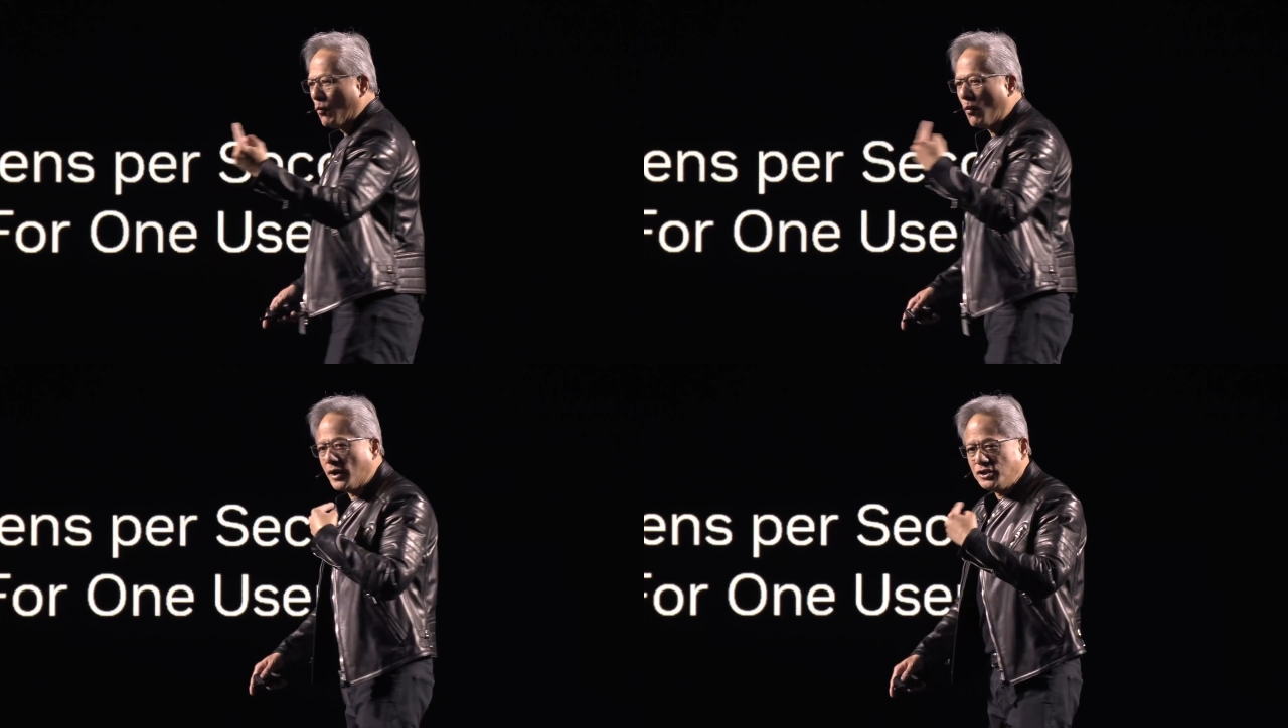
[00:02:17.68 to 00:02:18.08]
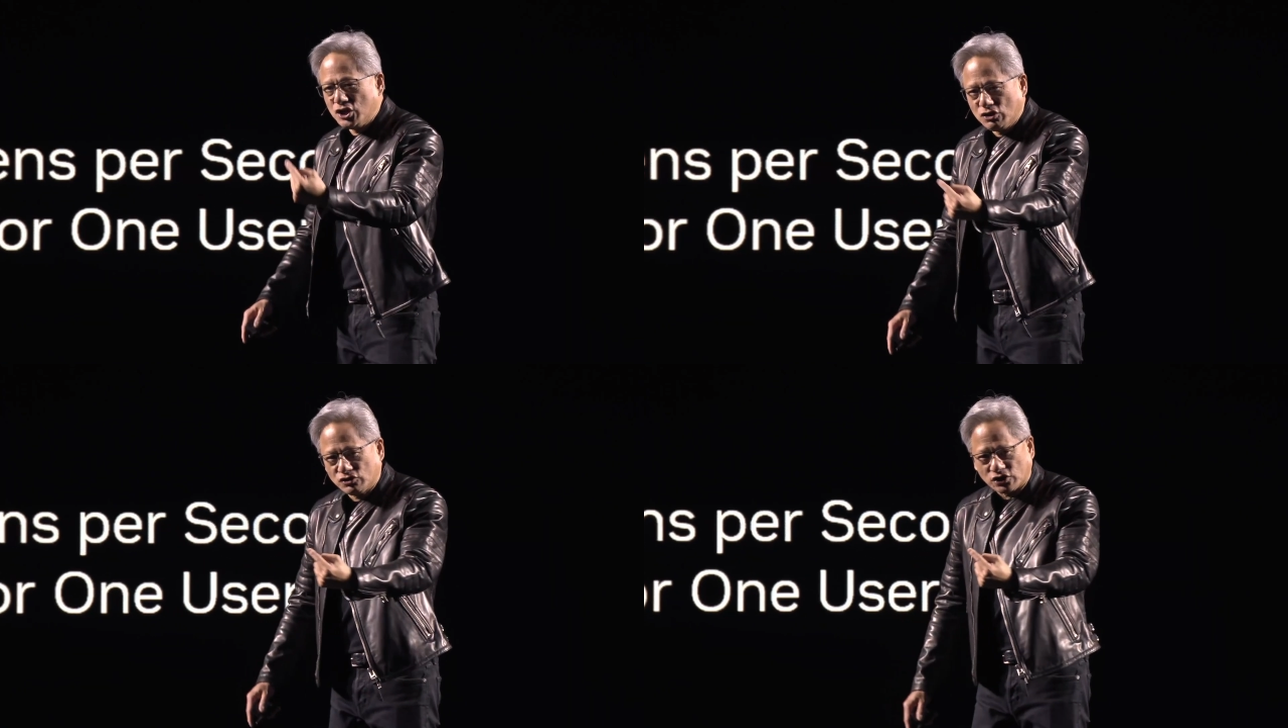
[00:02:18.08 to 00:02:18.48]
one
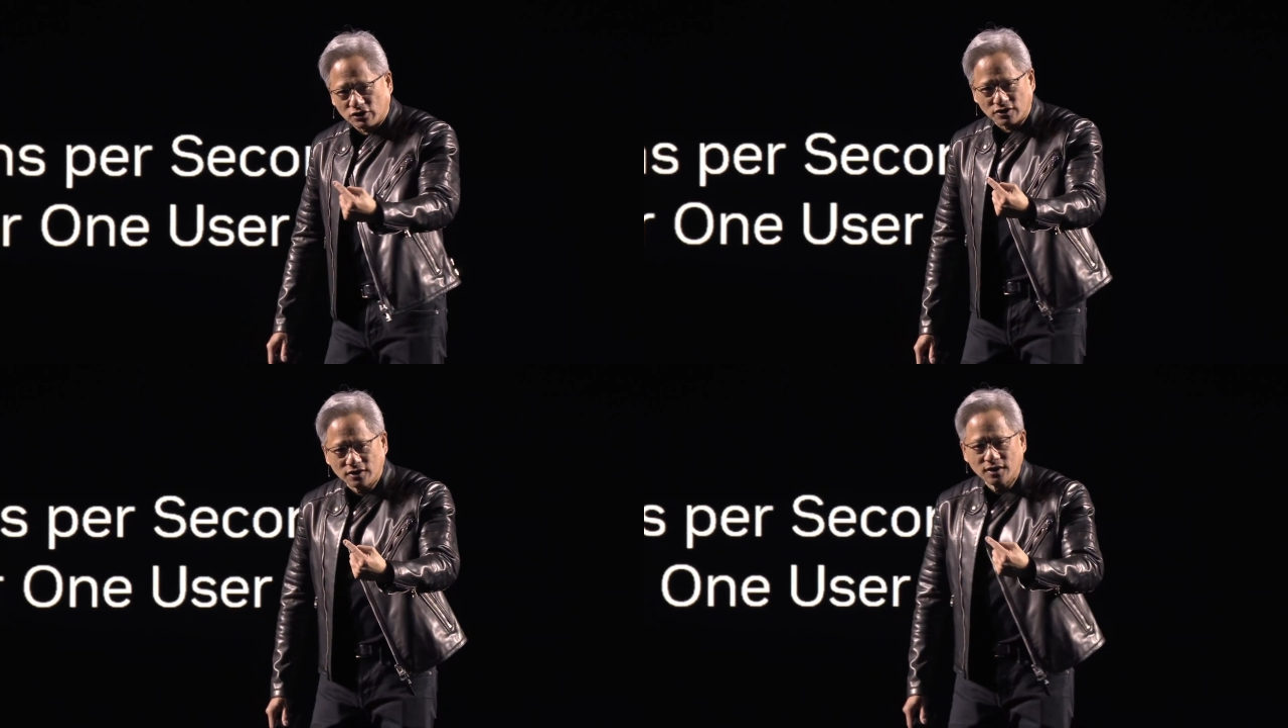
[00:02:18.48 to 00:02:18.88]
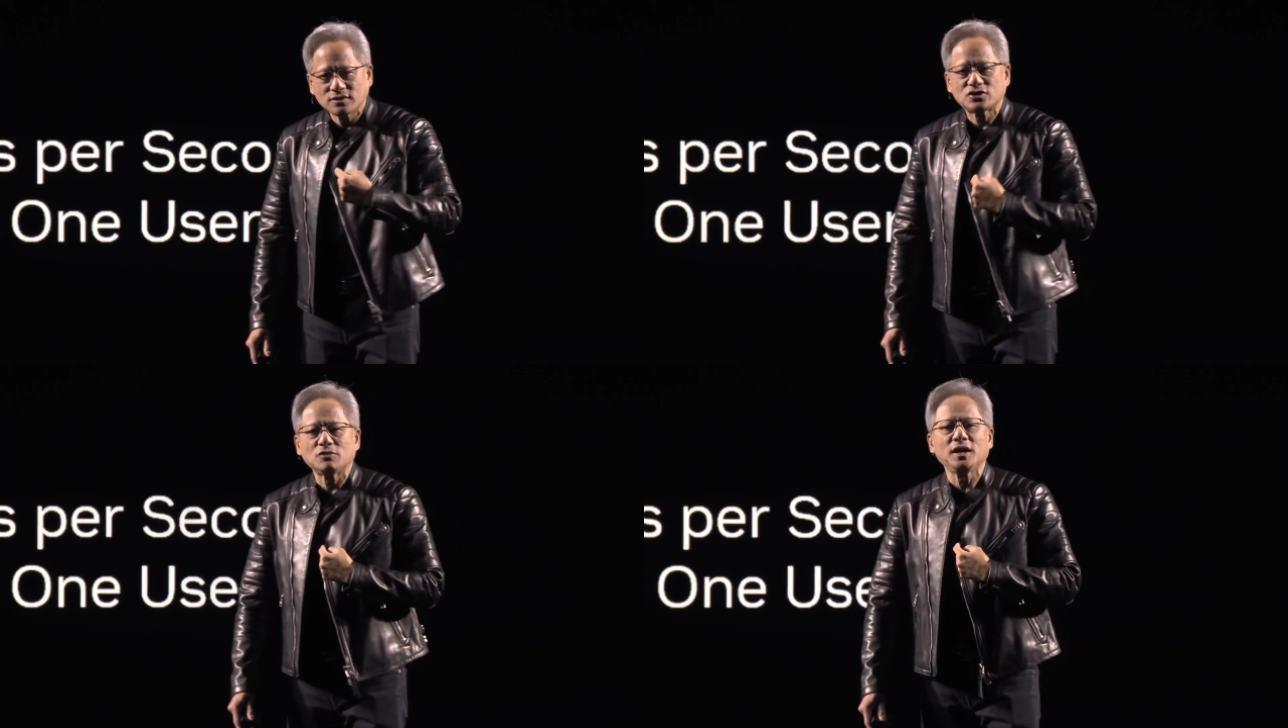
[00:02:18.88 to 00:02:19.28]
user
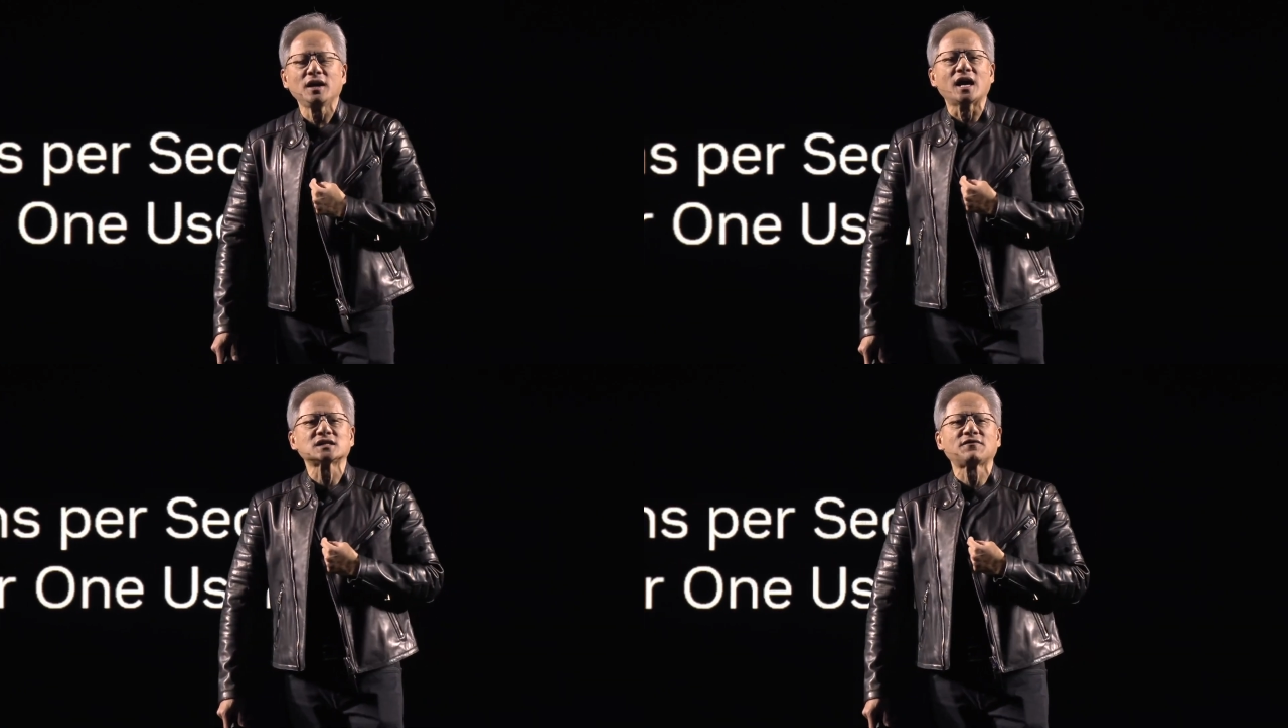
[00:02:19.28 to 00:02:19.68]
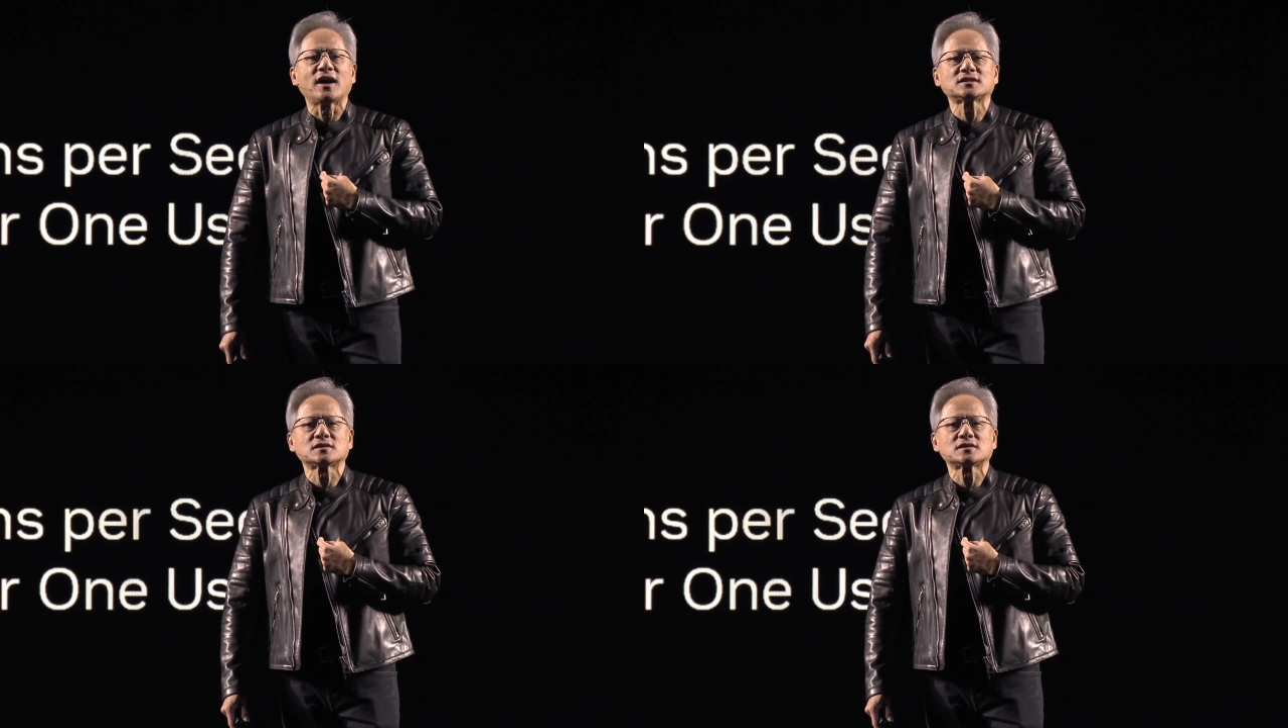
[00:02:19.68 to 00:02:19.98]
to be as fast